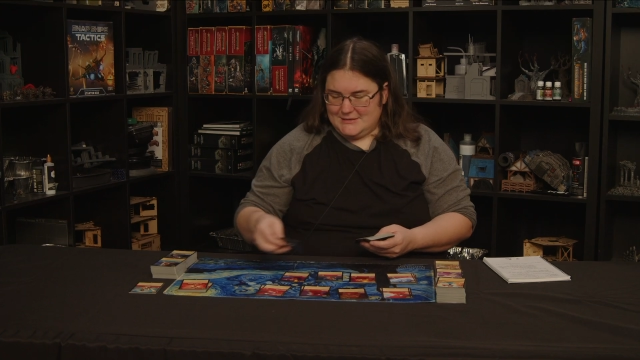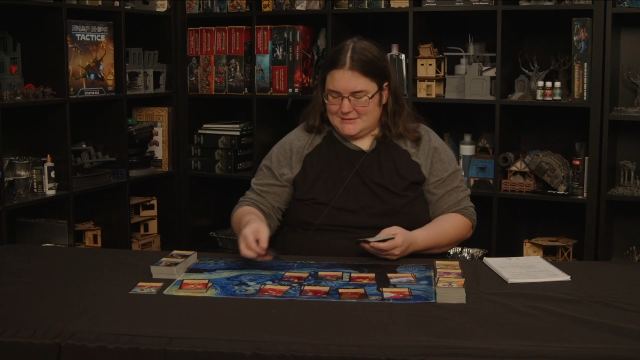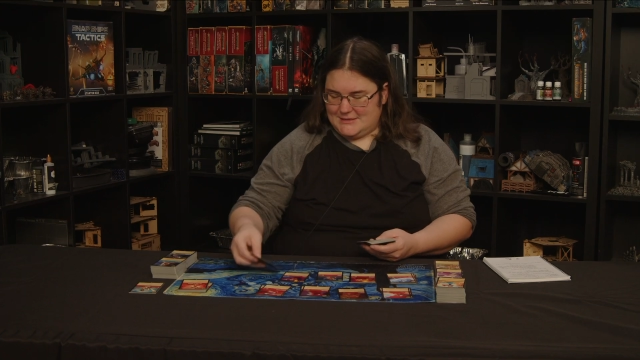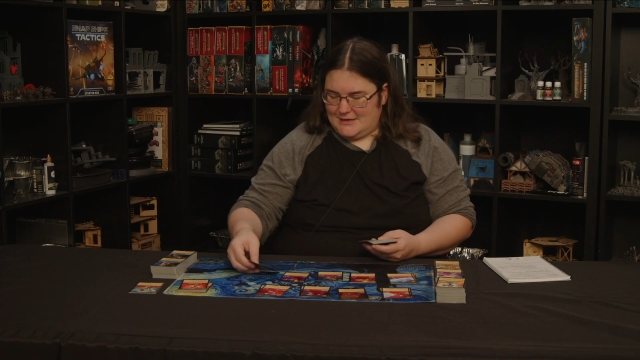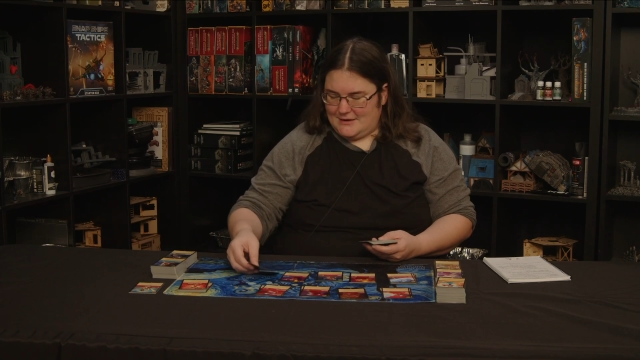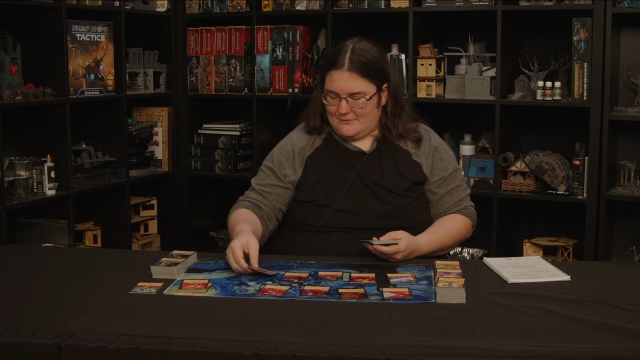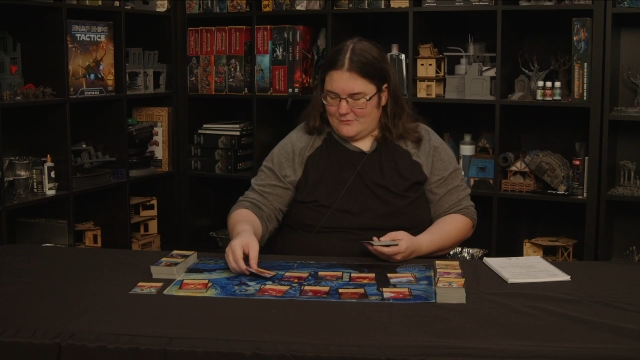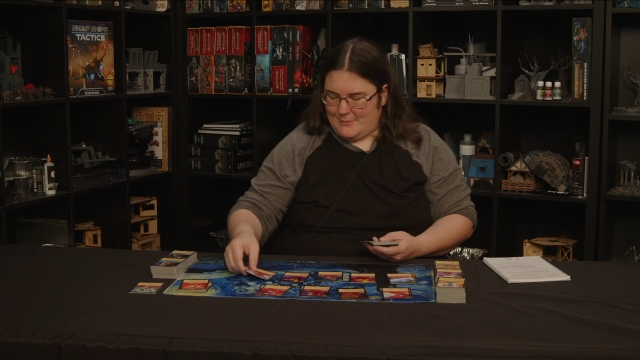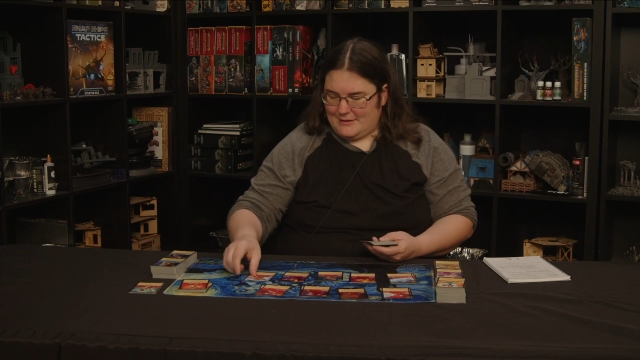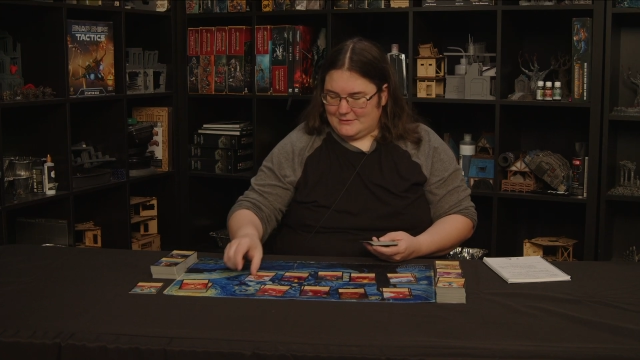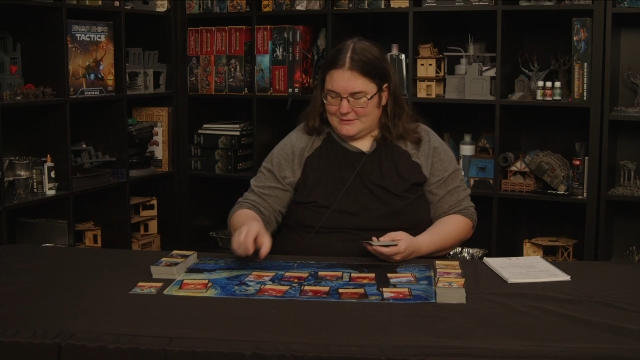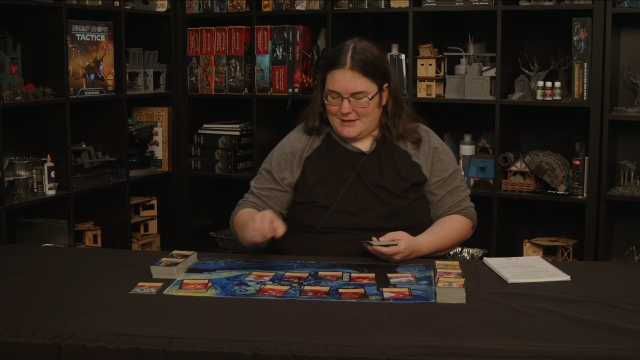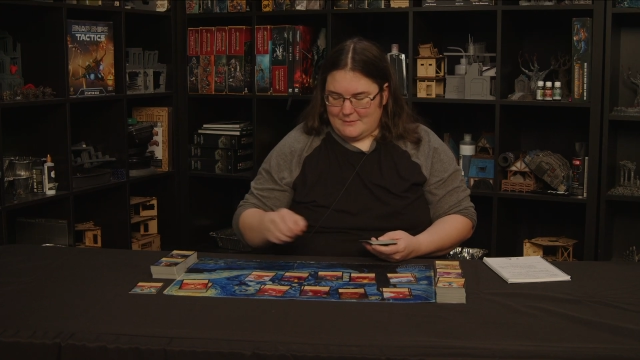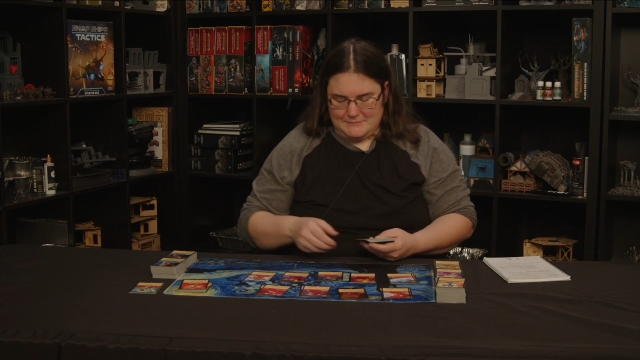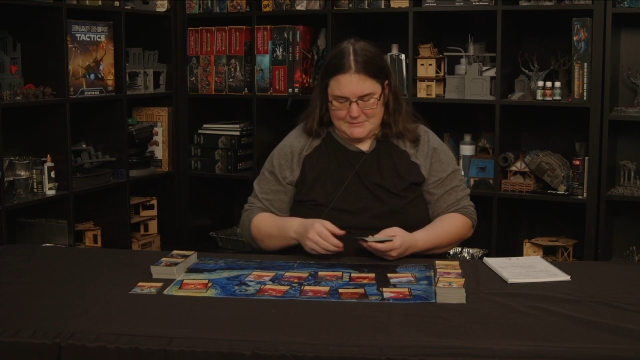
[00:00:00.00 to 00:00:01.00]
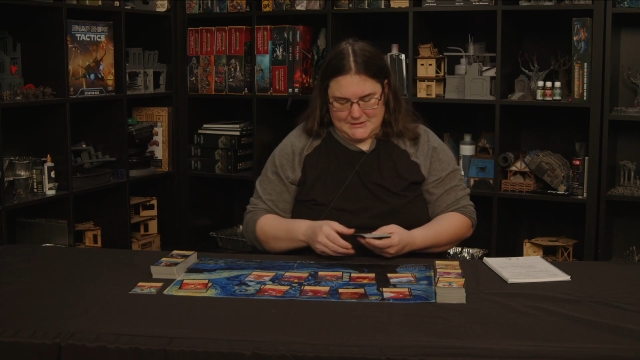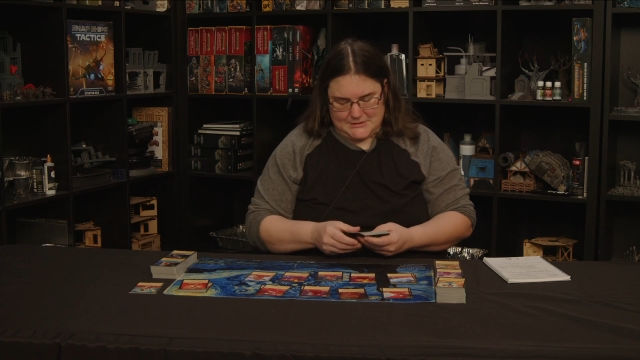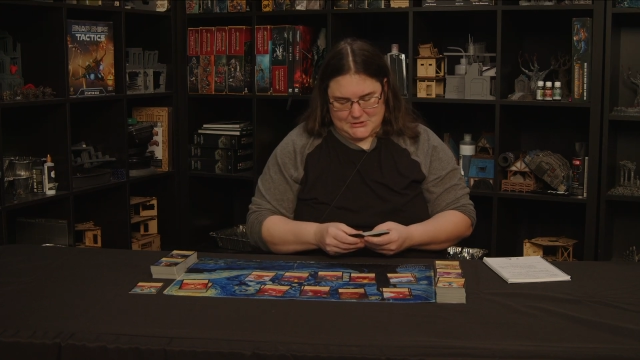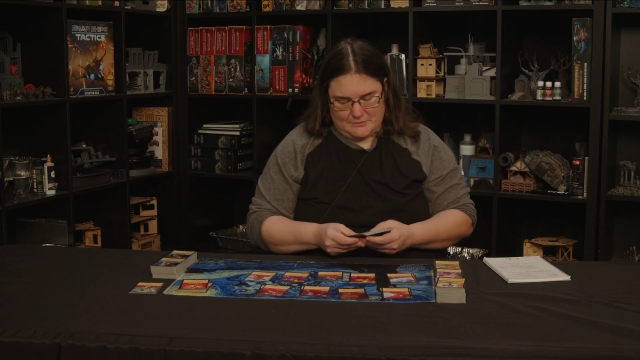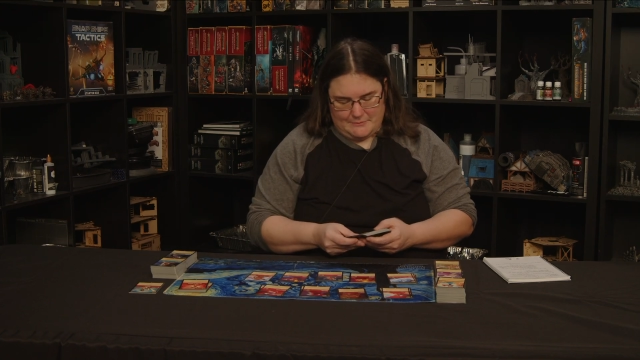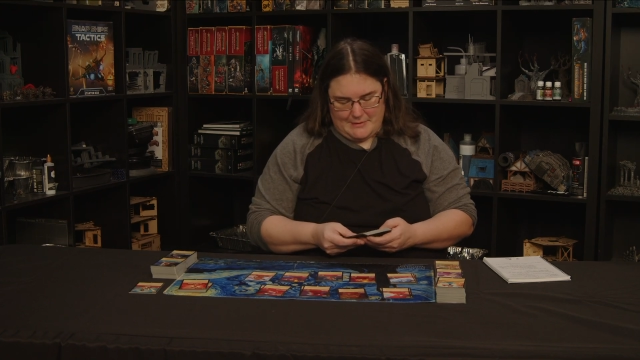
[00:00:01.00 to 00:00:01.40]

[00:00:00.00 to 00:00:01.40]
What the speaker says: say enough about that. Mr.